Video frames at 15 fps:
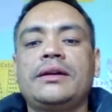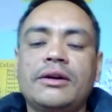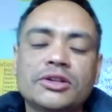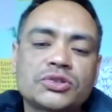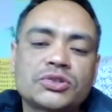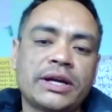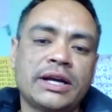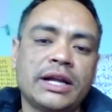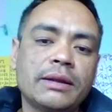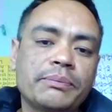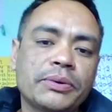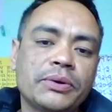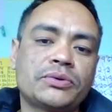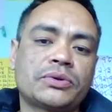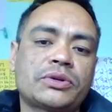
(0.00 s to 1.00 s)
also help
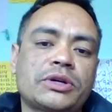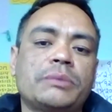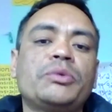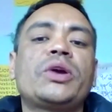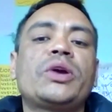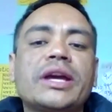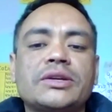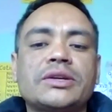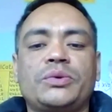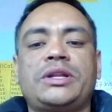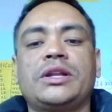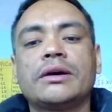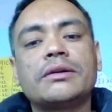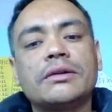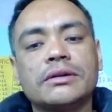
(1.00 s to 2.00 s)
you to communicate with
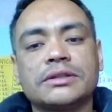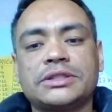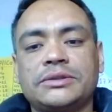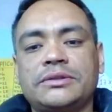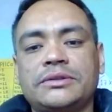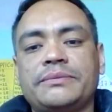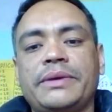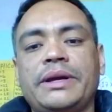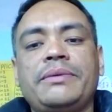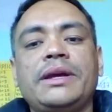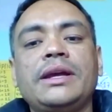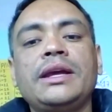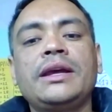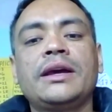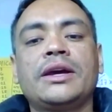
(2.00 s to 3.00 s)
locals.
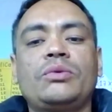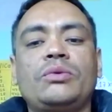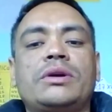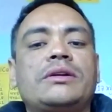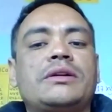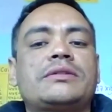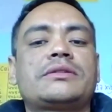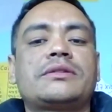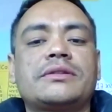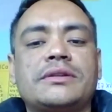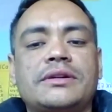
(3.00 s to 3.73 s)
Maybe you are not